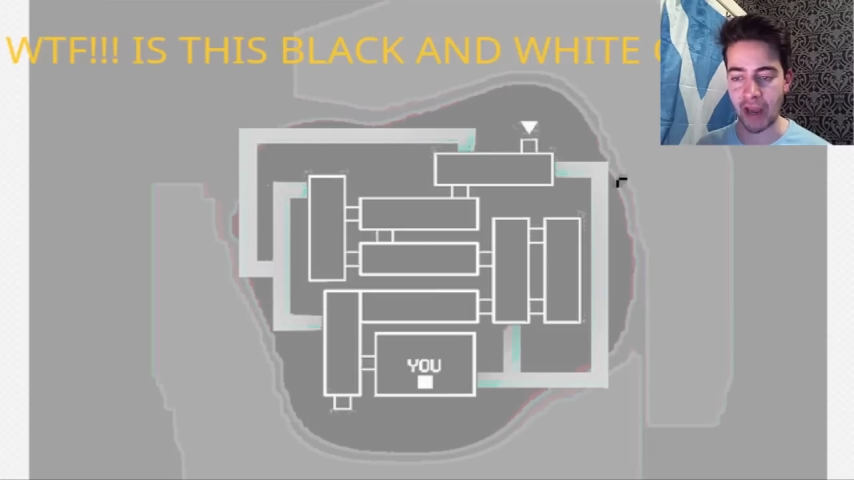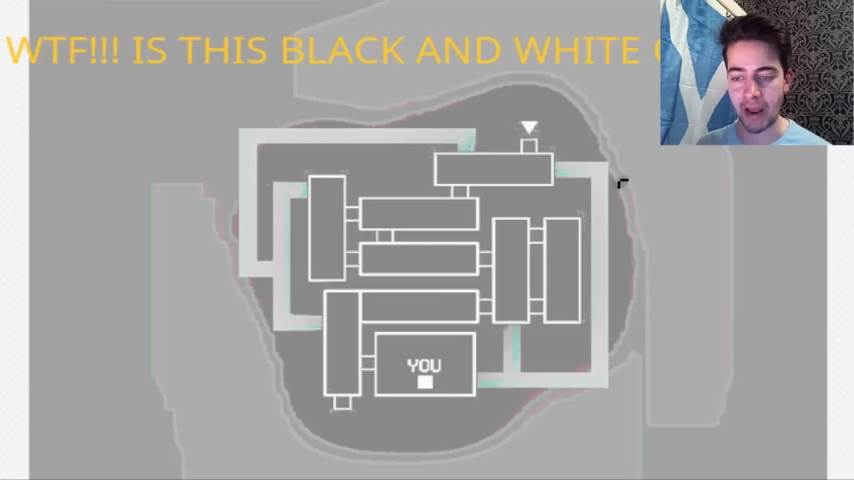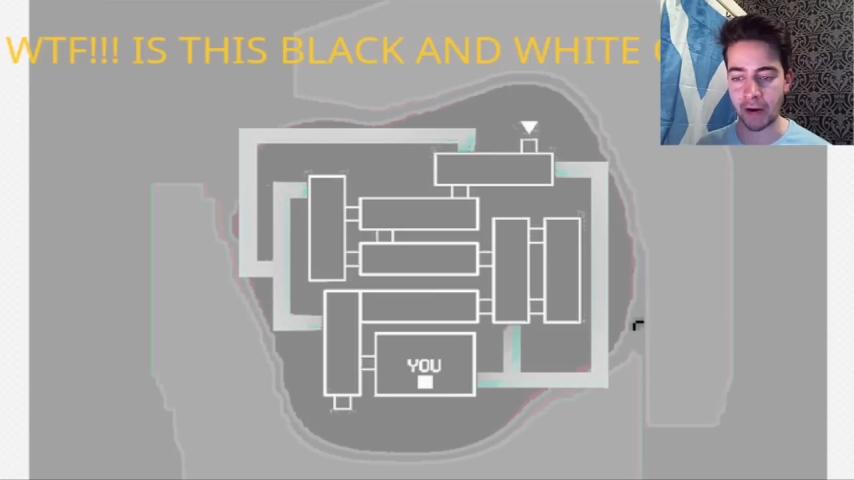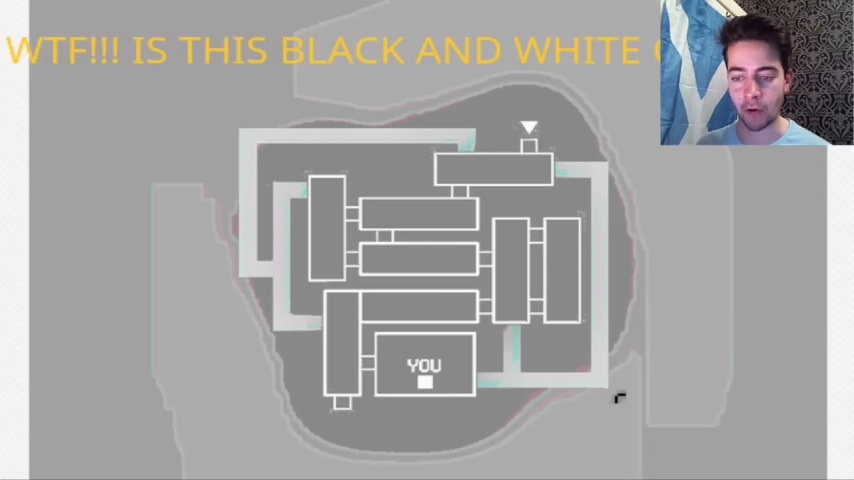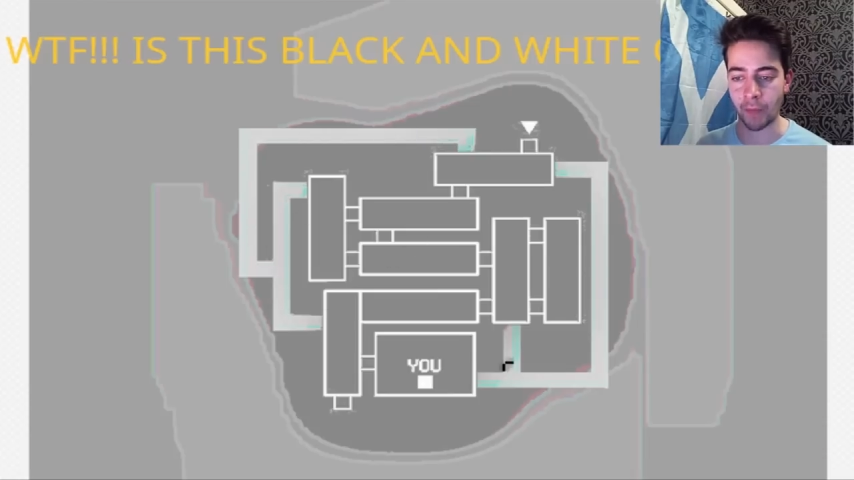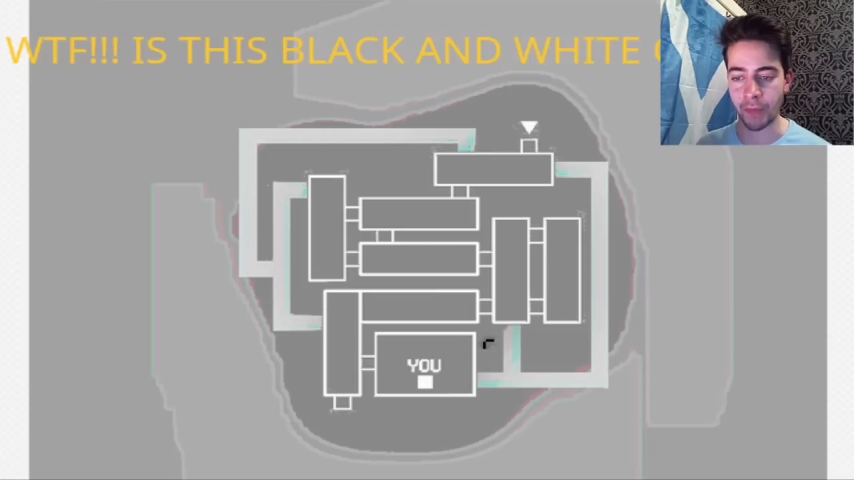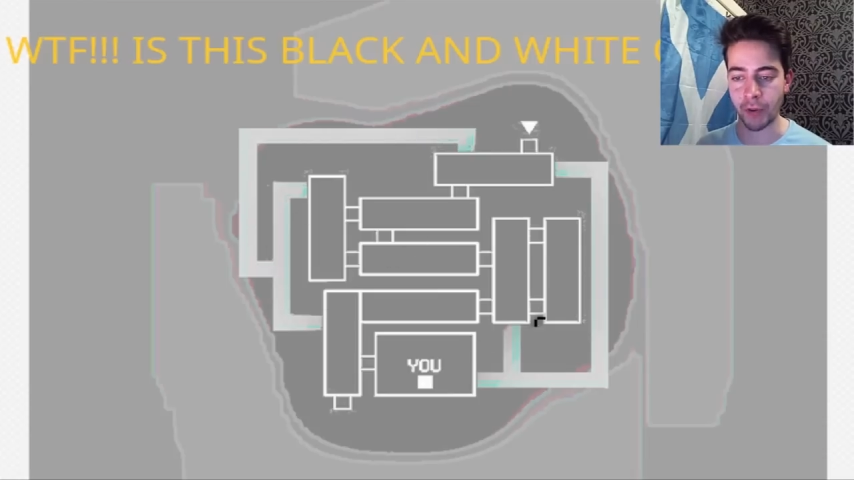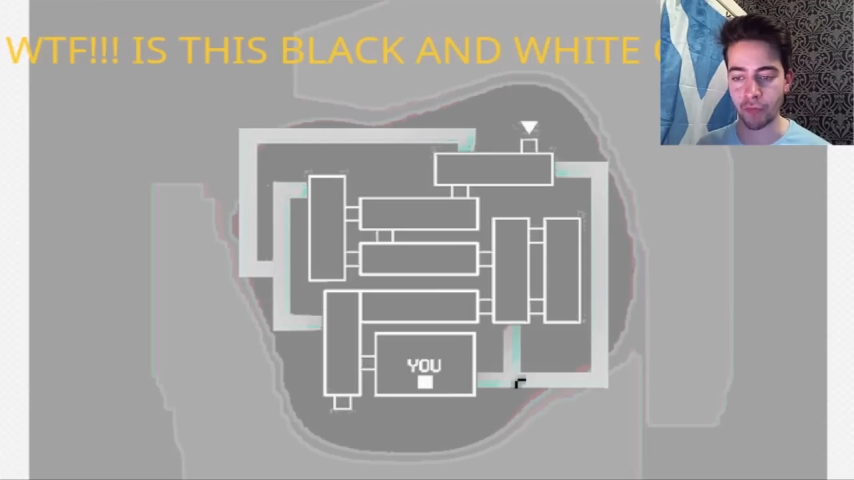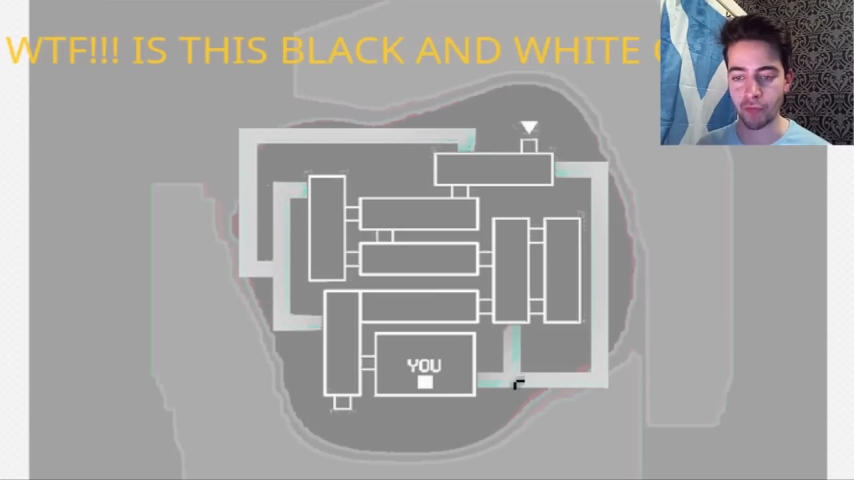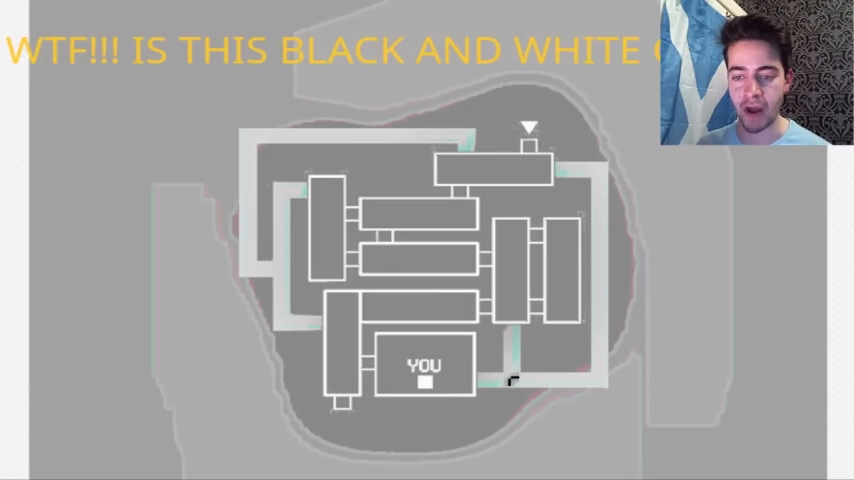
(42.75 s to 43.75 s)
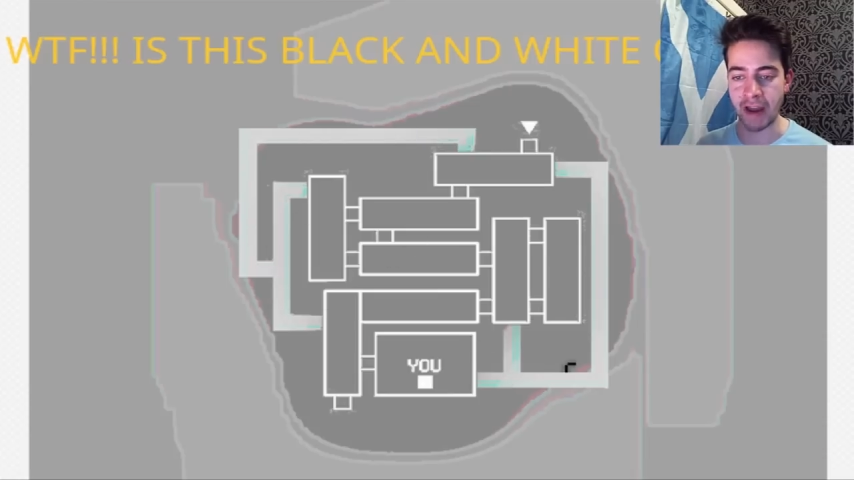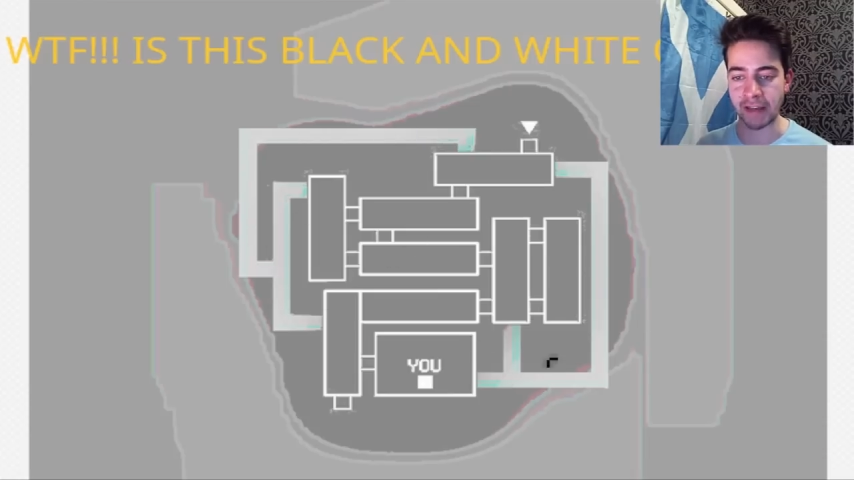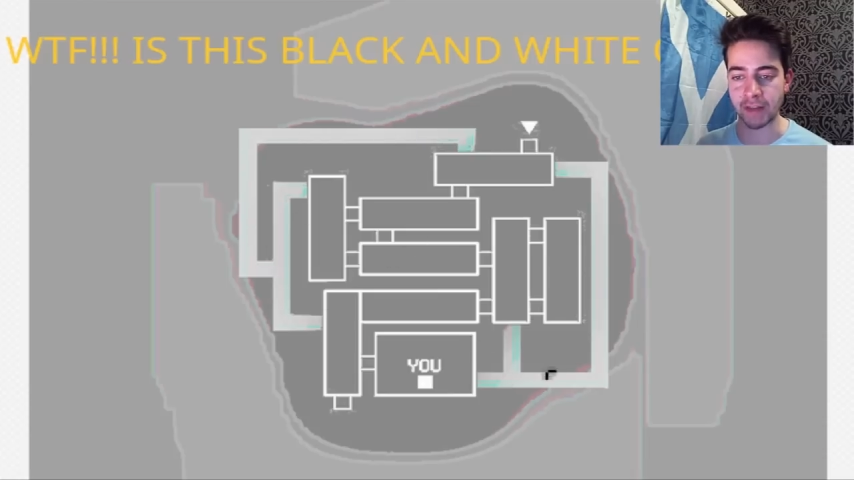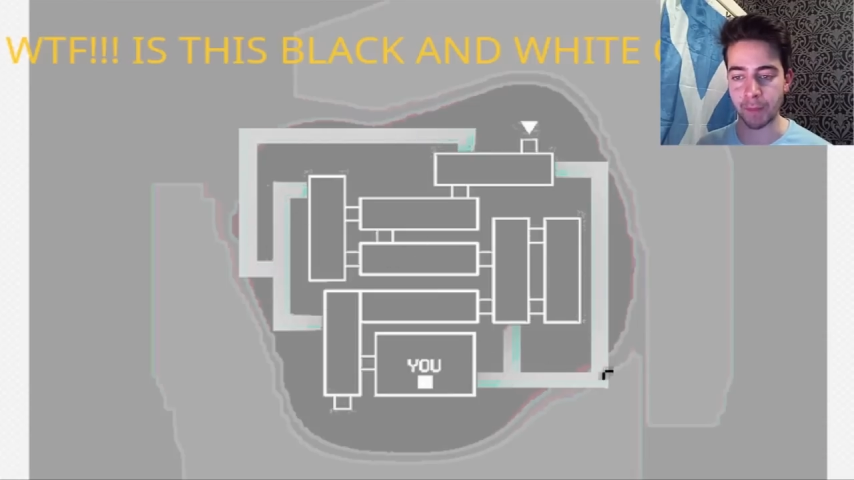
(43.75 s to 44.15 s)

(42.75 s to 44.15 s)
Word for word: and on the right,